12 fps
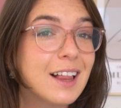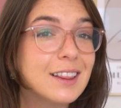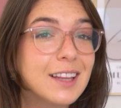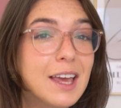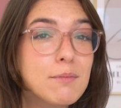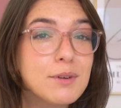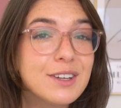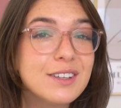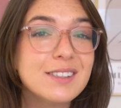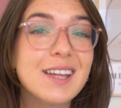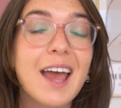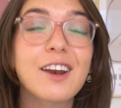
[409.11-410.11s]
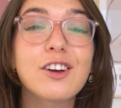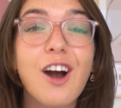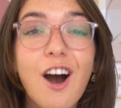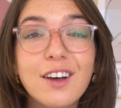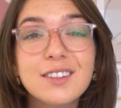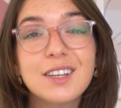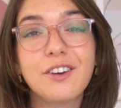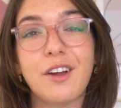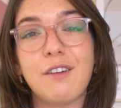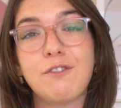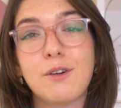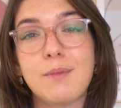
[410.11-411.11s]
labels, and cost center
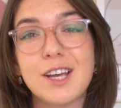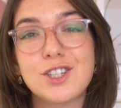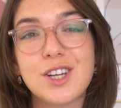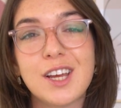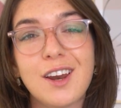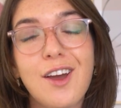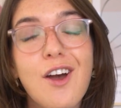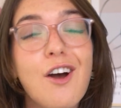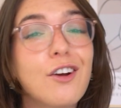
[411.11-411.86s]
information